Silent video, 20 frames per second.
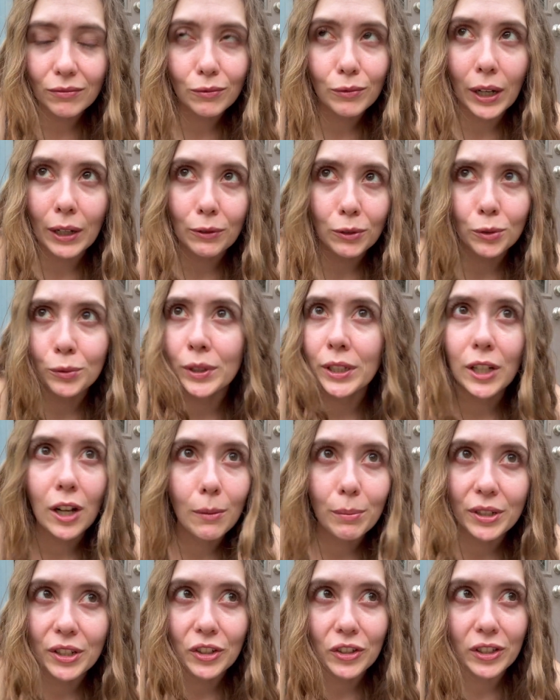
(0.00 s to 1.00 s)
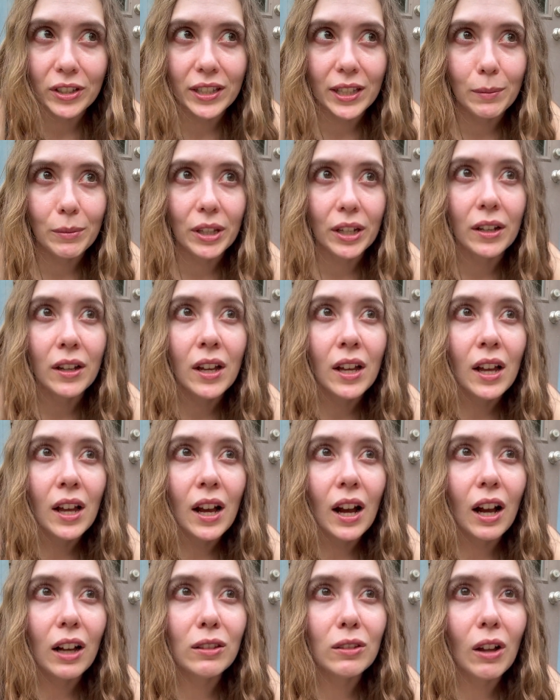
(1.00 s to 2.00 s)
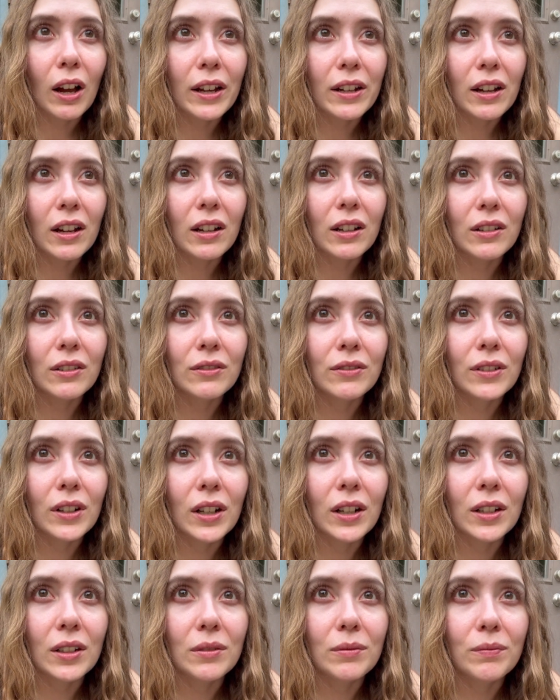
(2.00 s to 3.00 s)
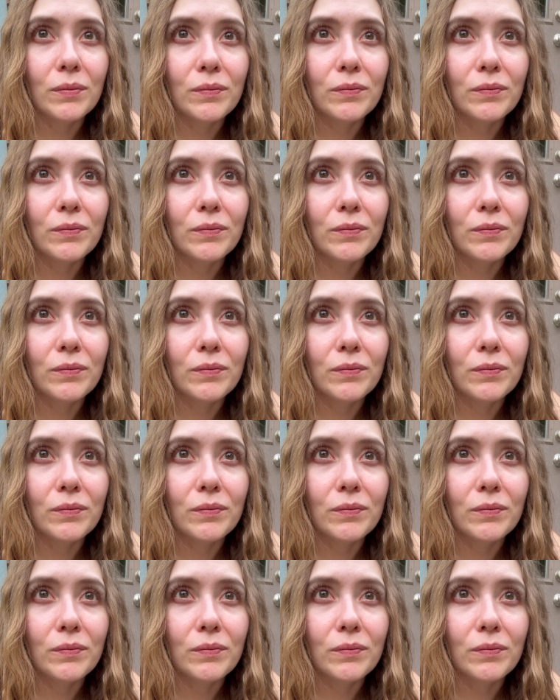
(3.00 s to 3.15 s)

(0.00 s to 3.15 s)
rivalry competition same thing a lot of um,